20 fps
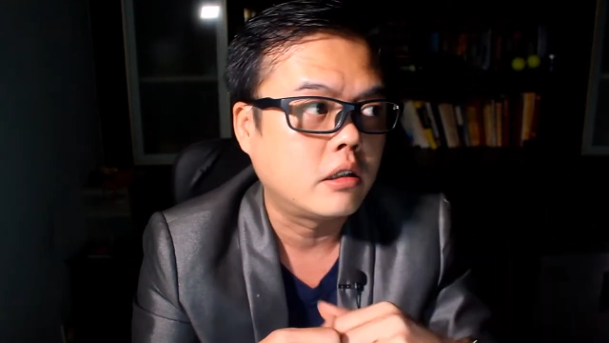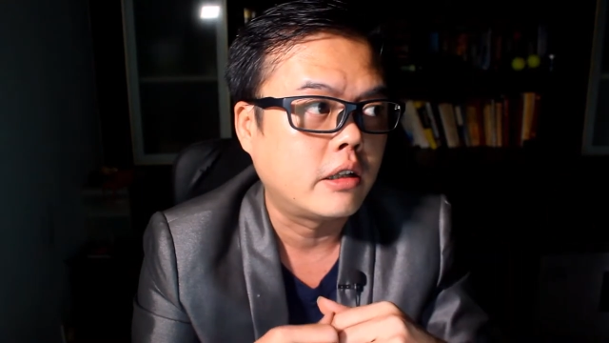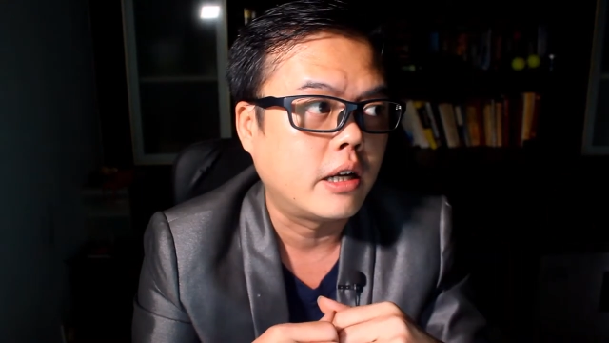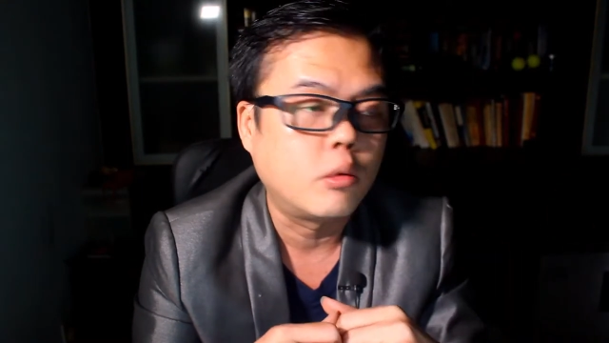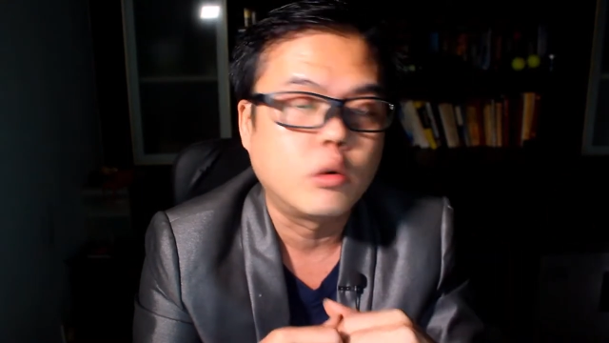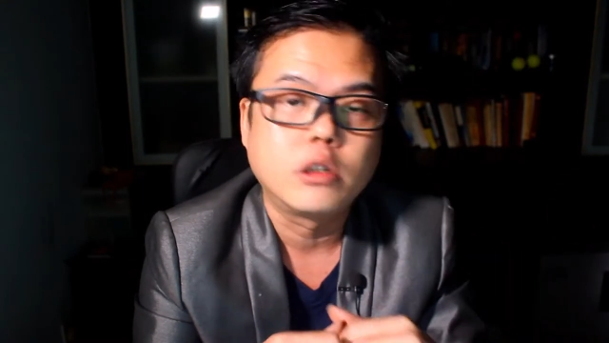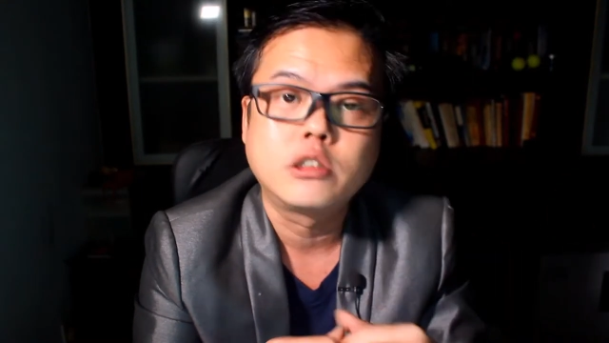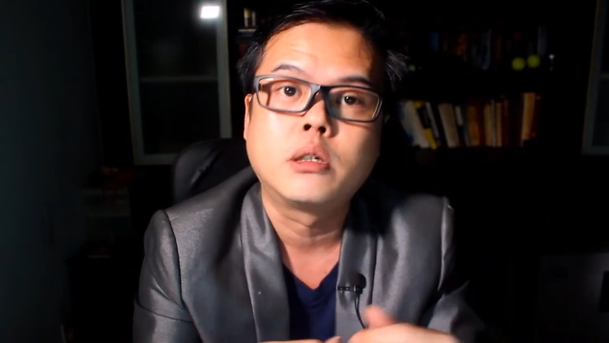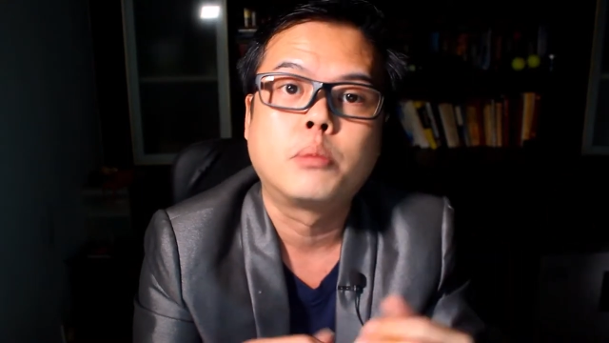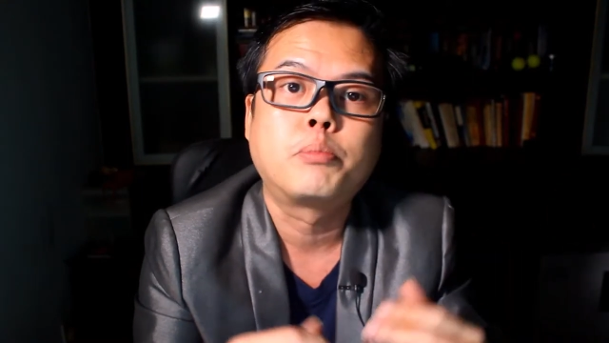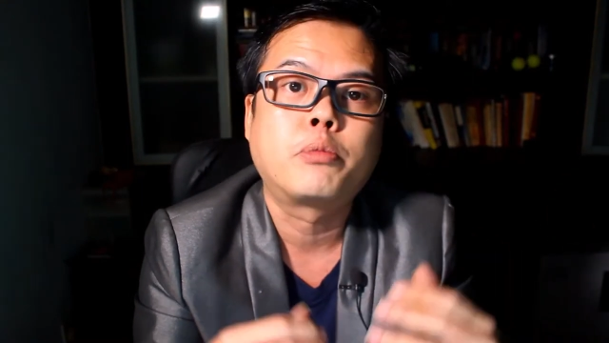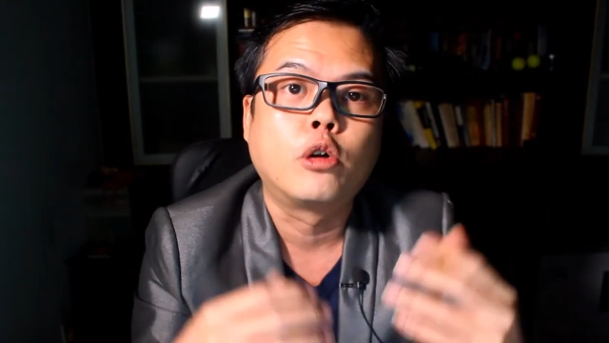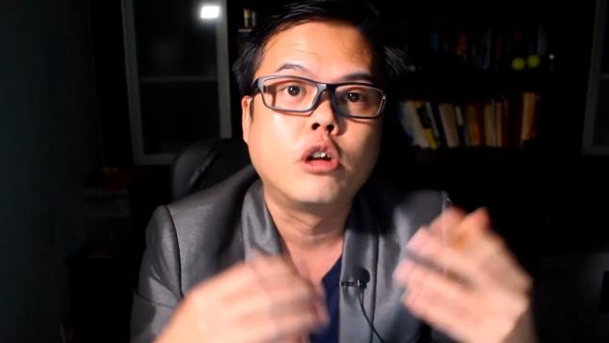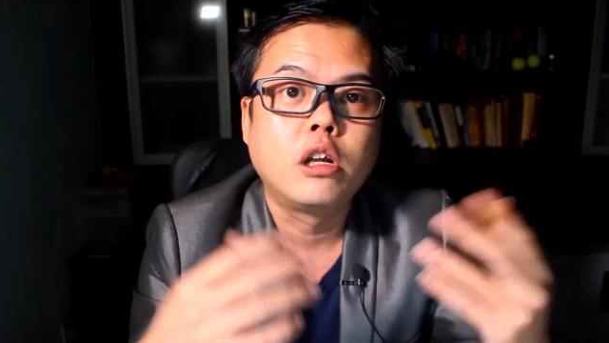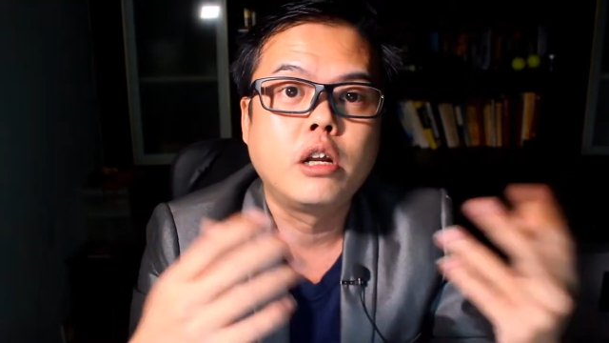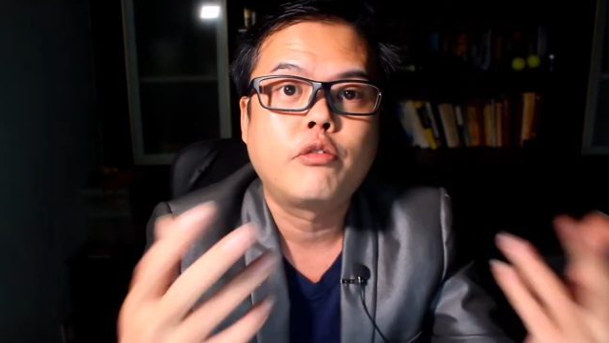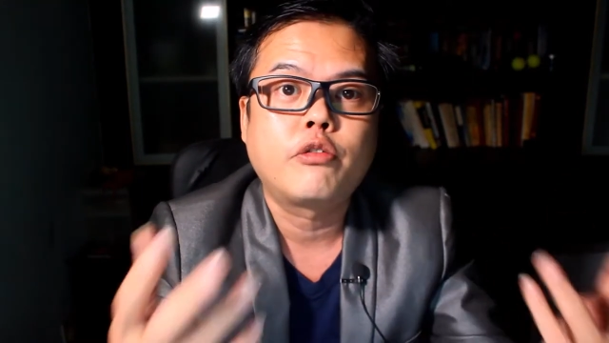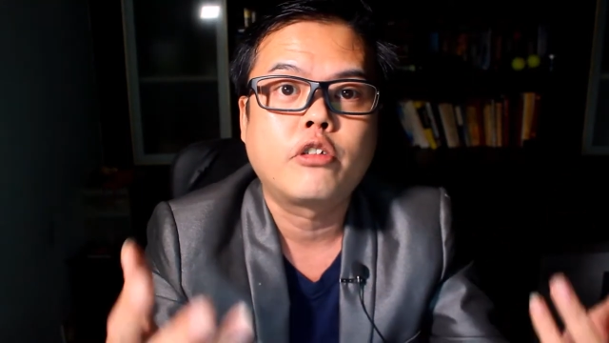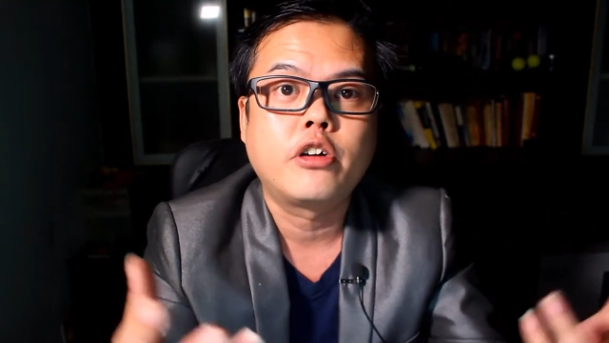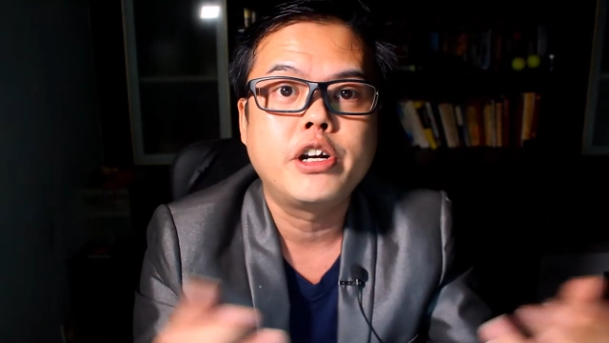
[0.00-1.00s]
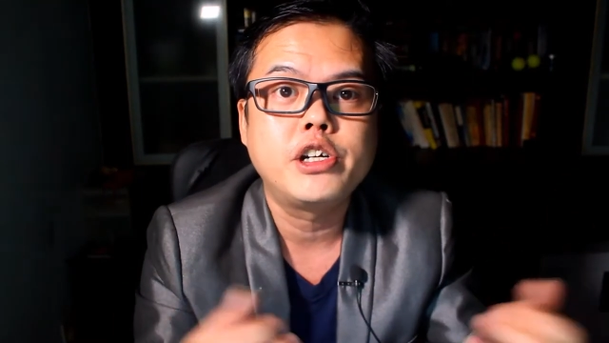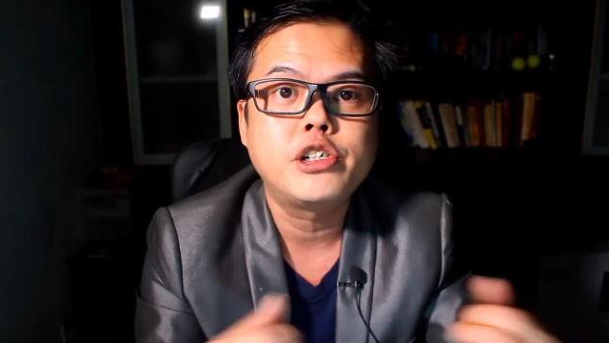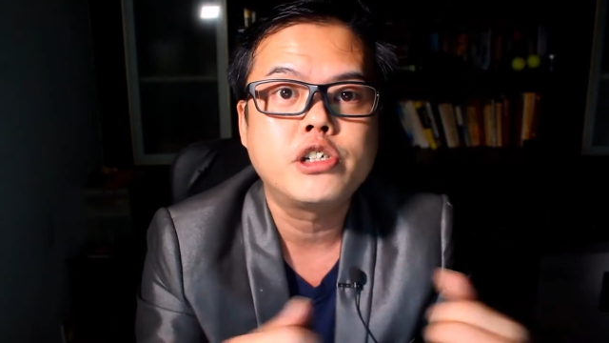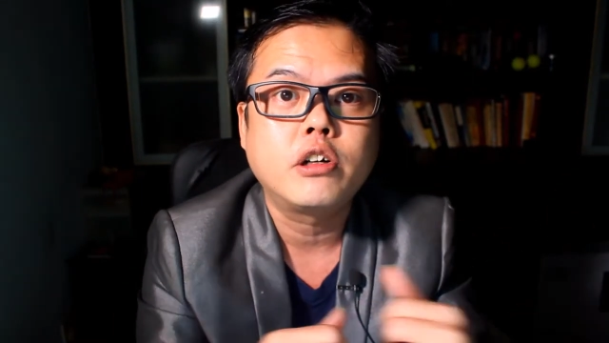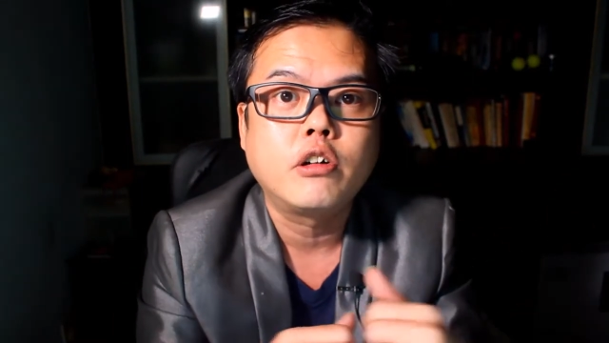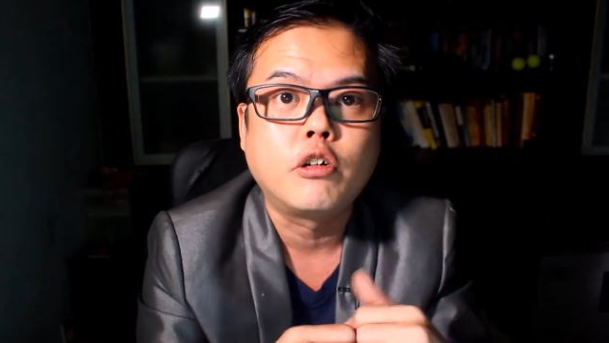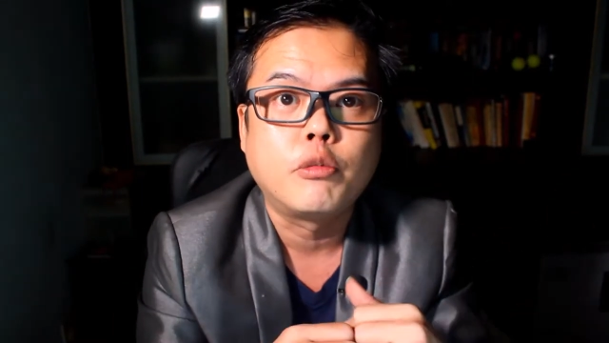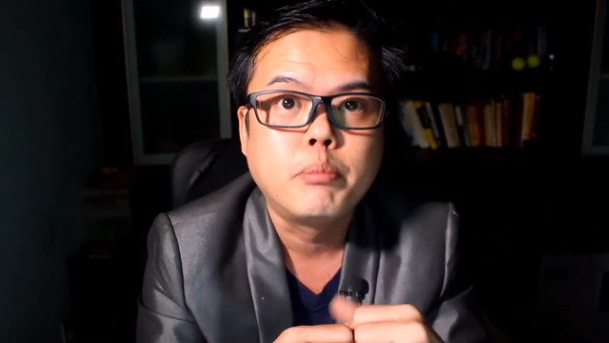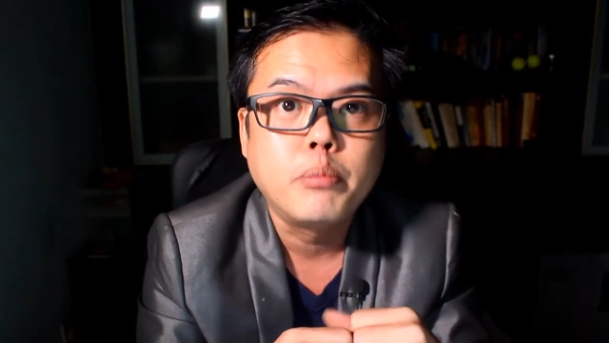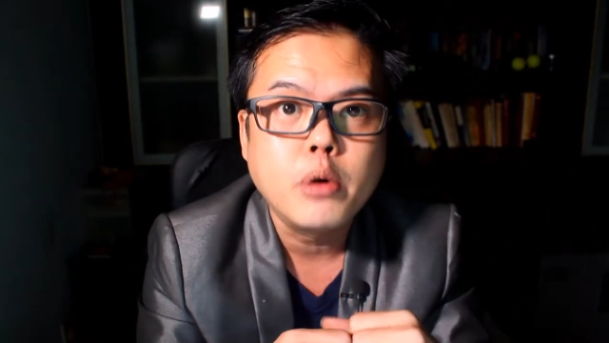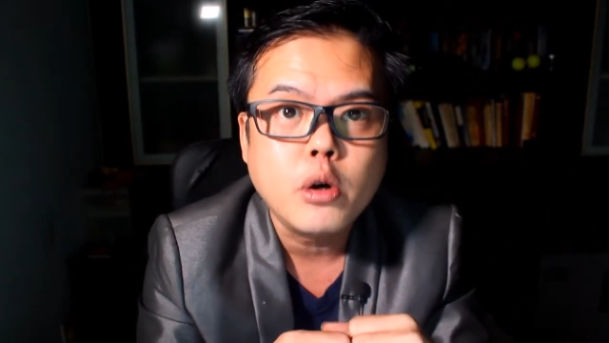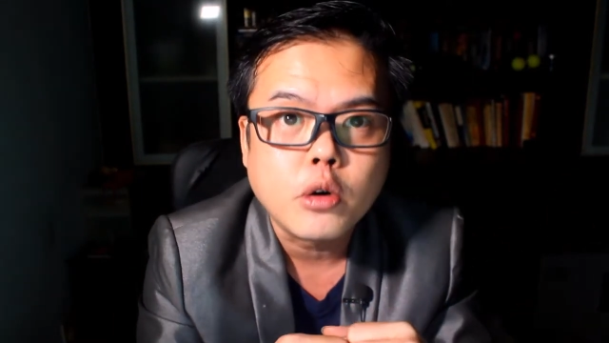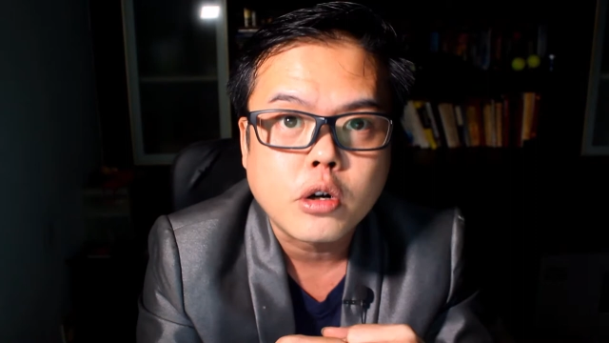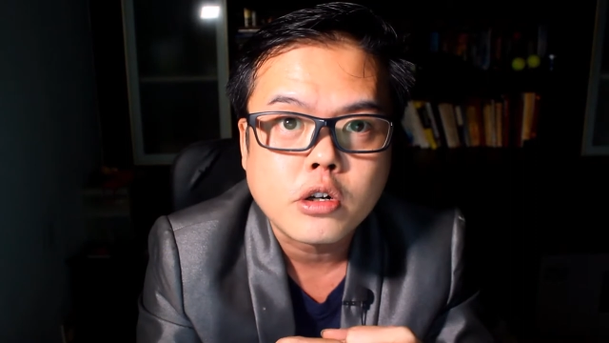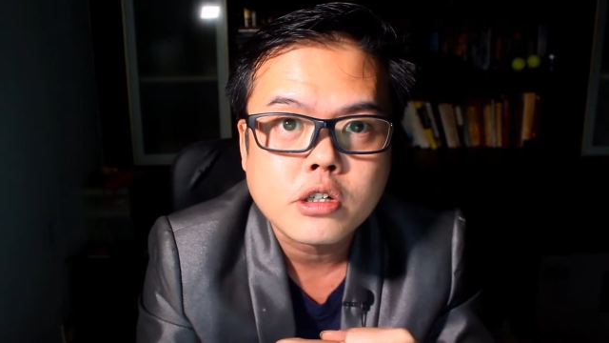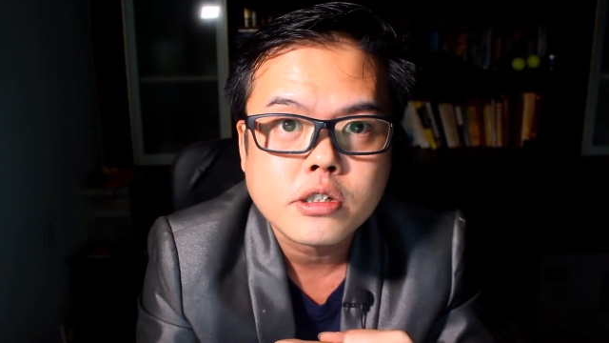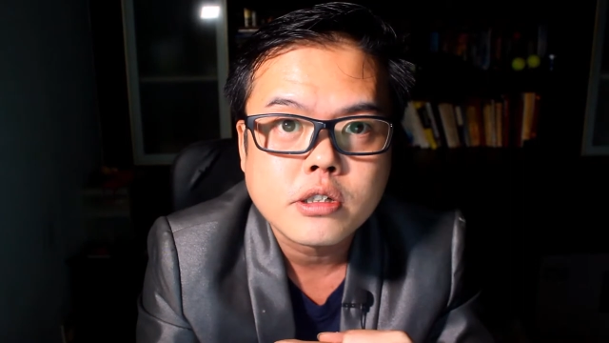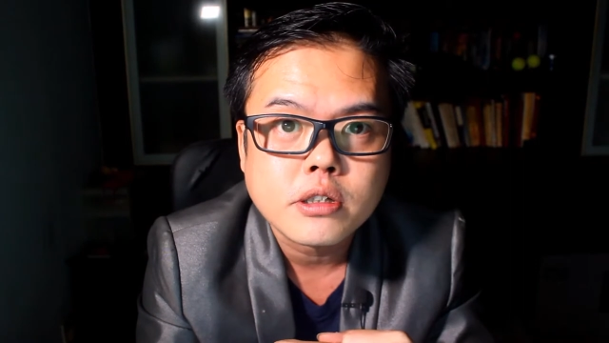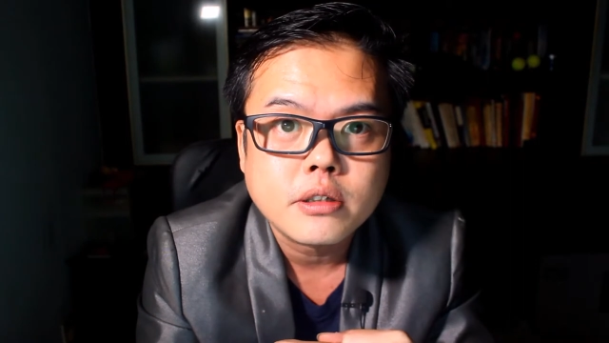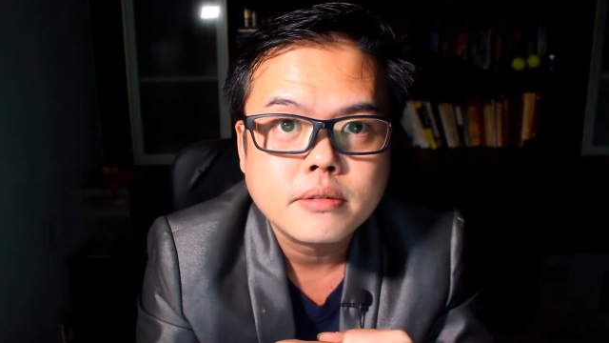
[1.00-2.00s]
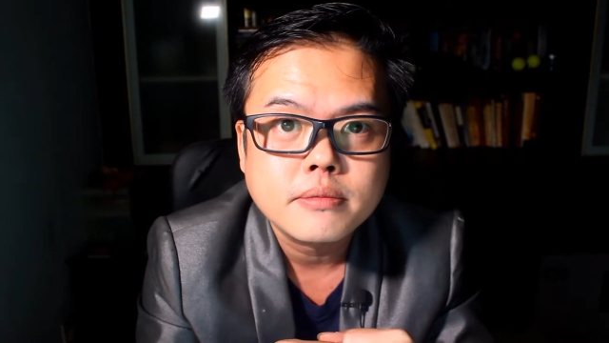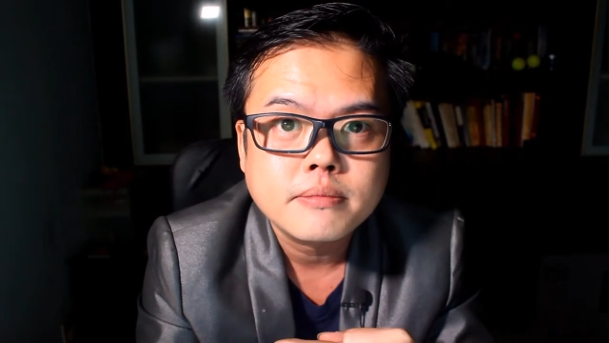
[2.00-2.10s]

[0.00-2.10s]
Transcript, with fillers: there was a proliferation of books.